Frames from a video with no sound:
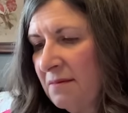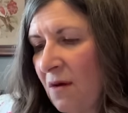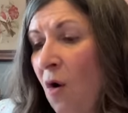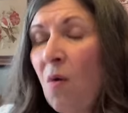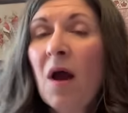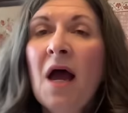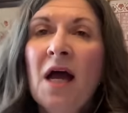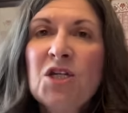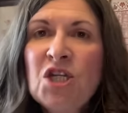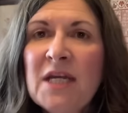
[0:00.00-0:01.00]
Oh,
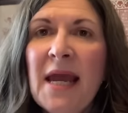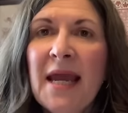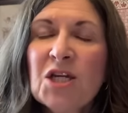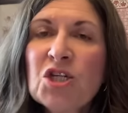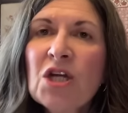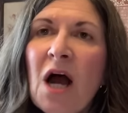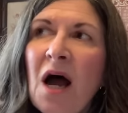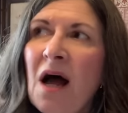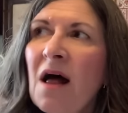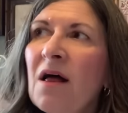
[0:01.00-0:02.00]
GH,
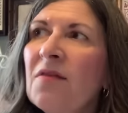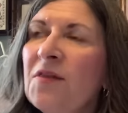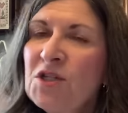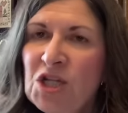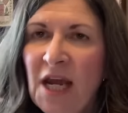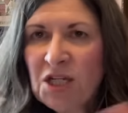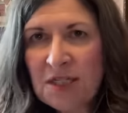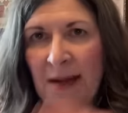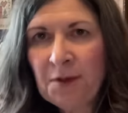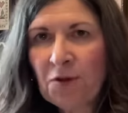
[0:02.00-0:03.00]
uh, the GH
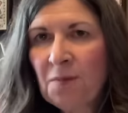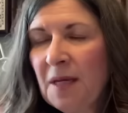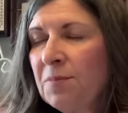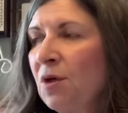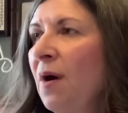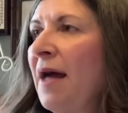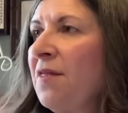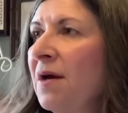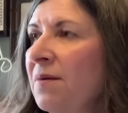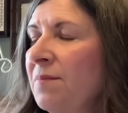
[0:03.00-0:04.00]
sampler, the big blue,
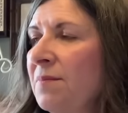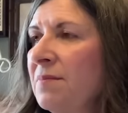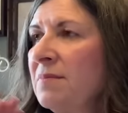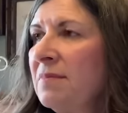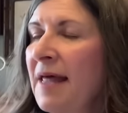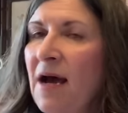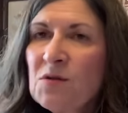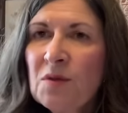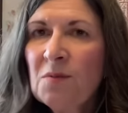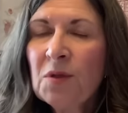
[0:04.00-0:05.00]
the the
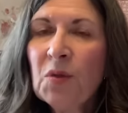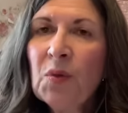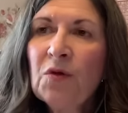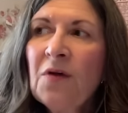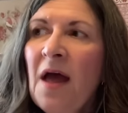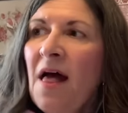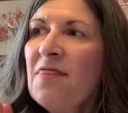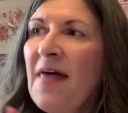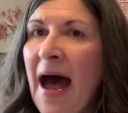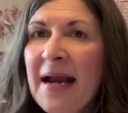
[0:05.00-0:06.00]
house with the blue roof,
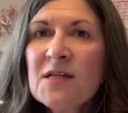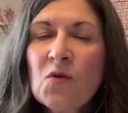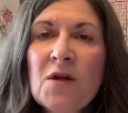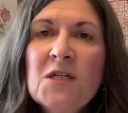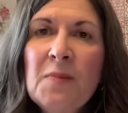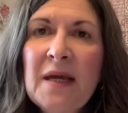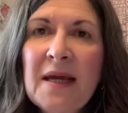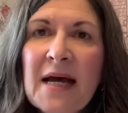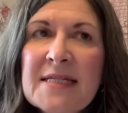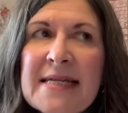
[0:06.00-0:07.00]
that is going to
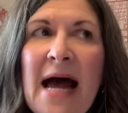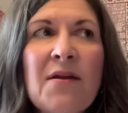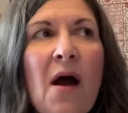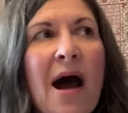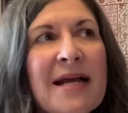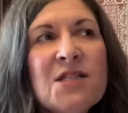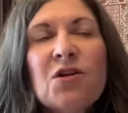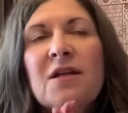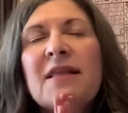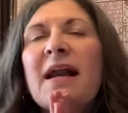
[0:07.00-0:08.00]
be a sale. Now, I
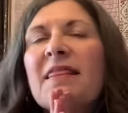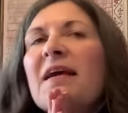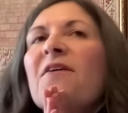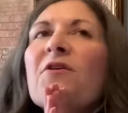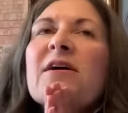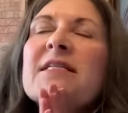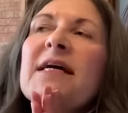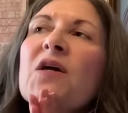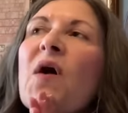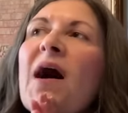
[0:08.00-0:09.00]
started that, I think I forgot to
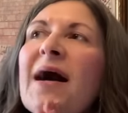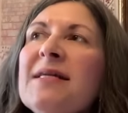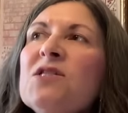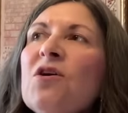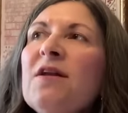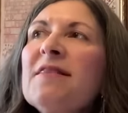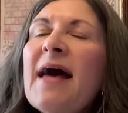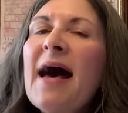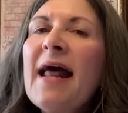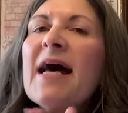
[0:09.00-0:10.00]
tell you, I started
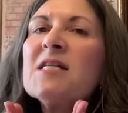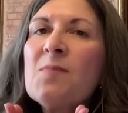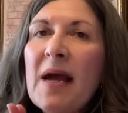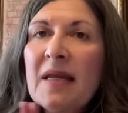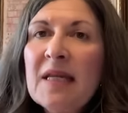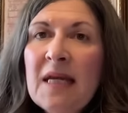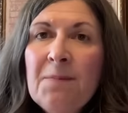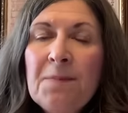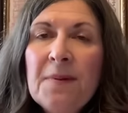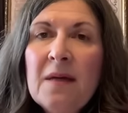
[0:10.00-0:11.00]
that as my
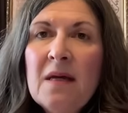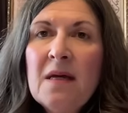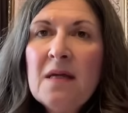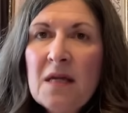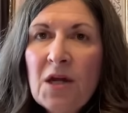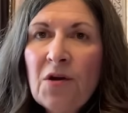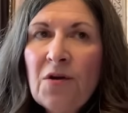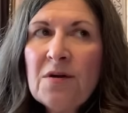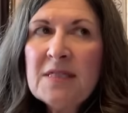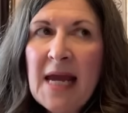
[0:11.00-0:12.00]
leap
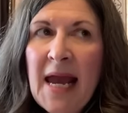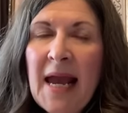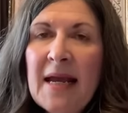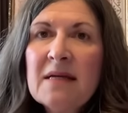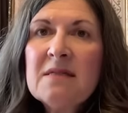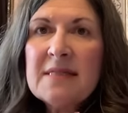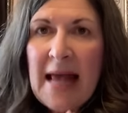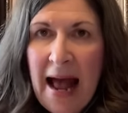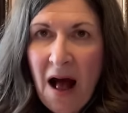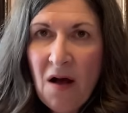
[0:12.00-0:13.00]
year day
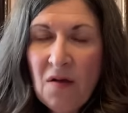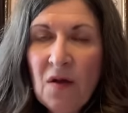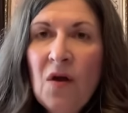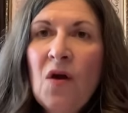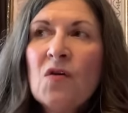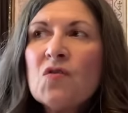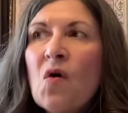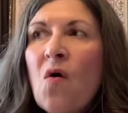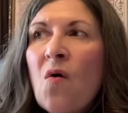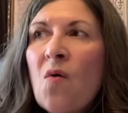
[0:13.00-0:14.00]
sale.
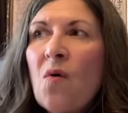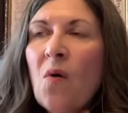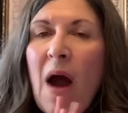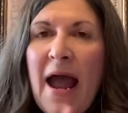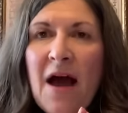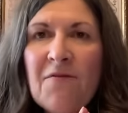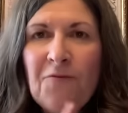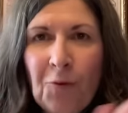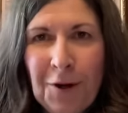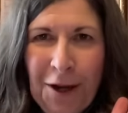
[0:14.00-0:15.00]
So I have
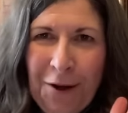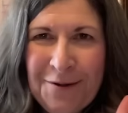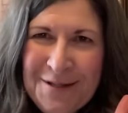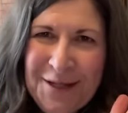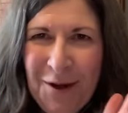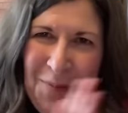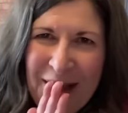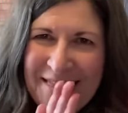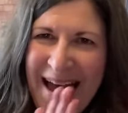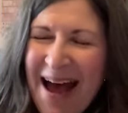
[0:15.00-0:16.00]
four years to
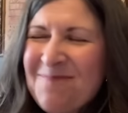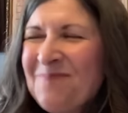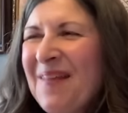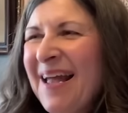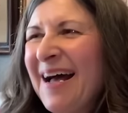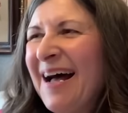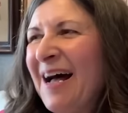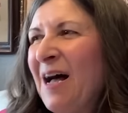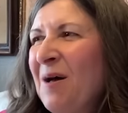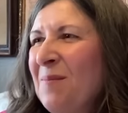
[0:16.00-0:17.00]
complete that.
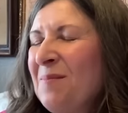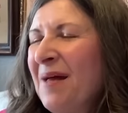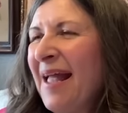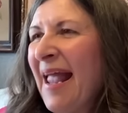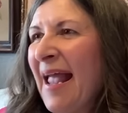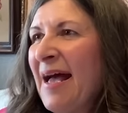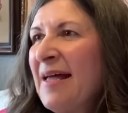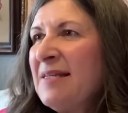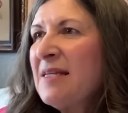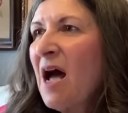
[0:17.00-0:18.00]
Um,
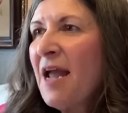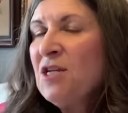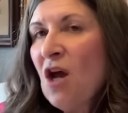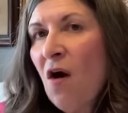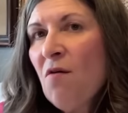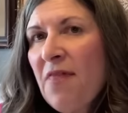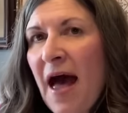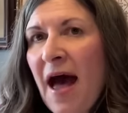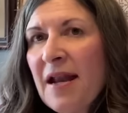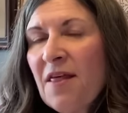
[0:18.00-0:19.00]
and I know
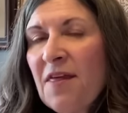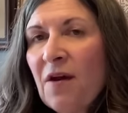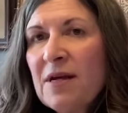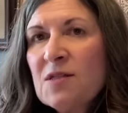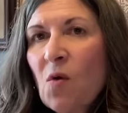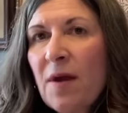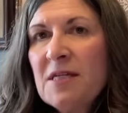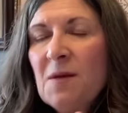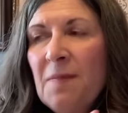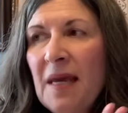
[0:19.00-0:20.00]
that there is going
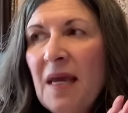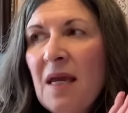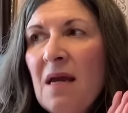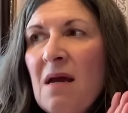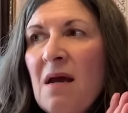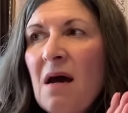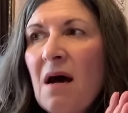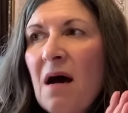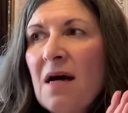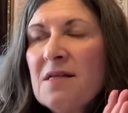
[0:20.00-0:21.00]
to be
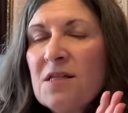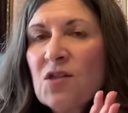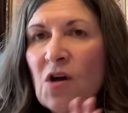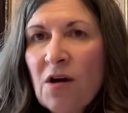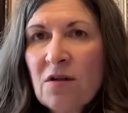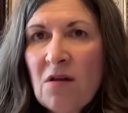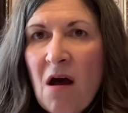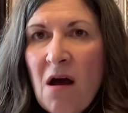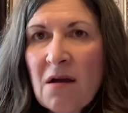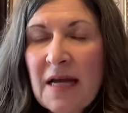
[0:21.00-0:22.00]
a start
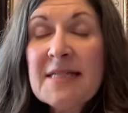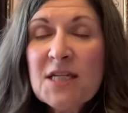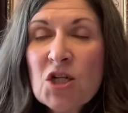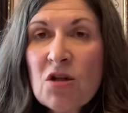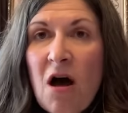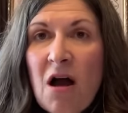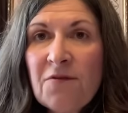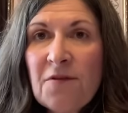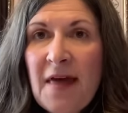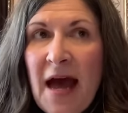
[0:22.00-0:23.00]
along, a stitch along
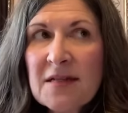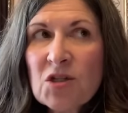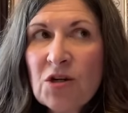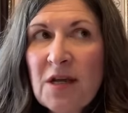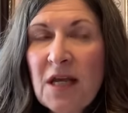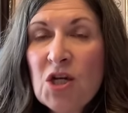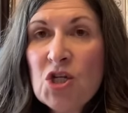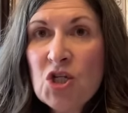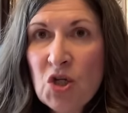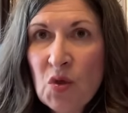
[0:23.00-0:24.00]
for that starting in
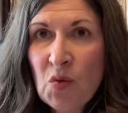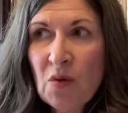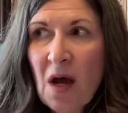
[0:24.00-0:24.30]
June.